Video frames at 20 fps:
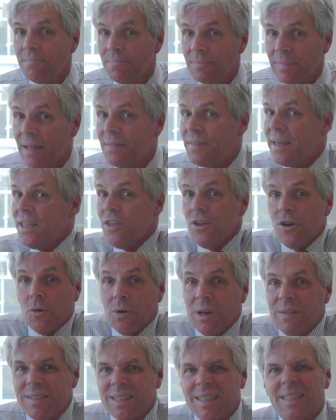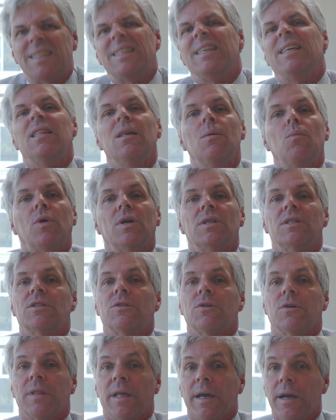and then you don't even see them once
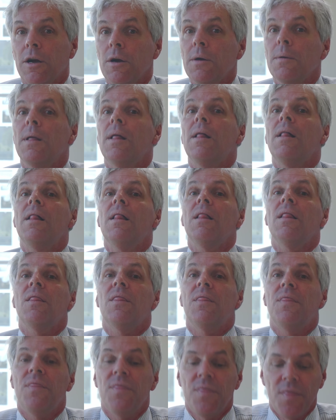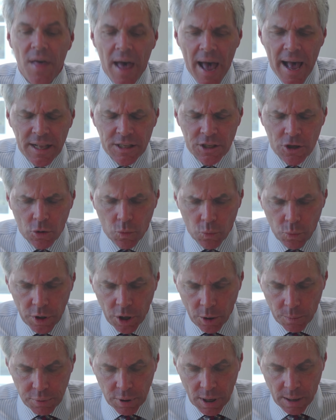they're there, that's a
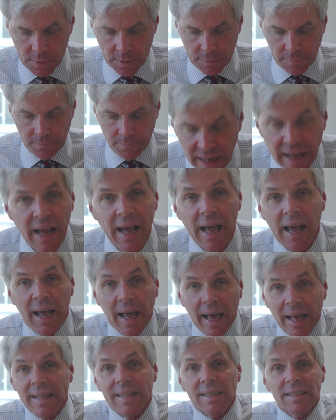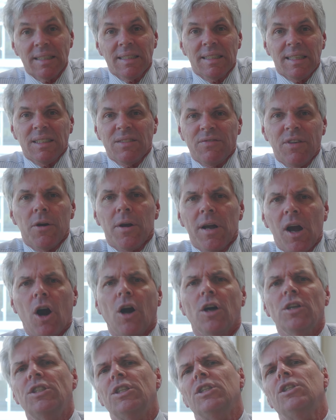real problem. And it's very
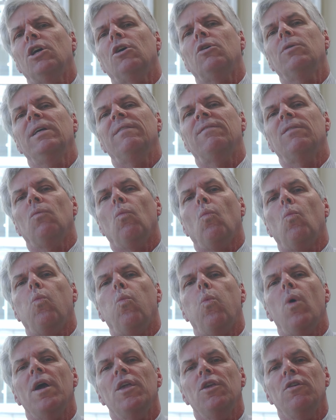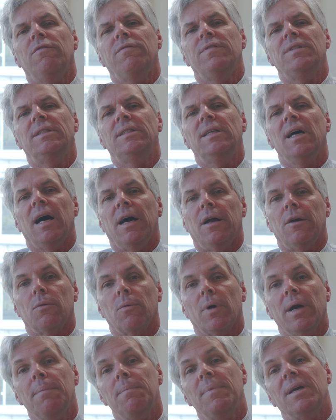hard to know even what you've done,
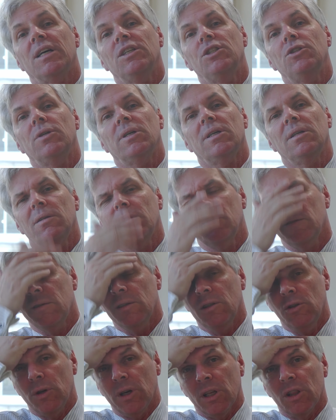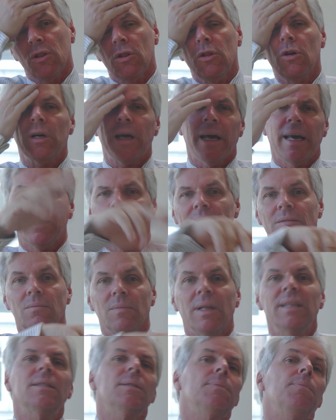right? Because you can look at,
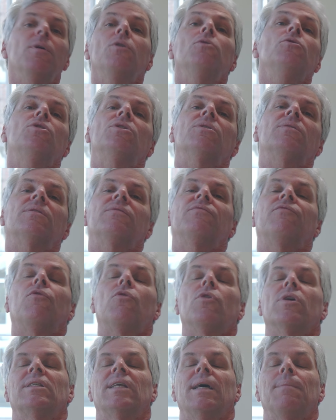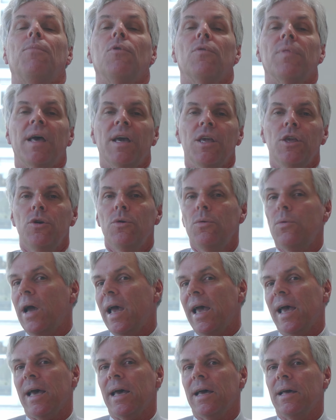let's suppose, for example, that you
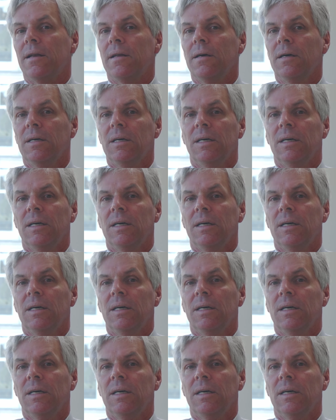had,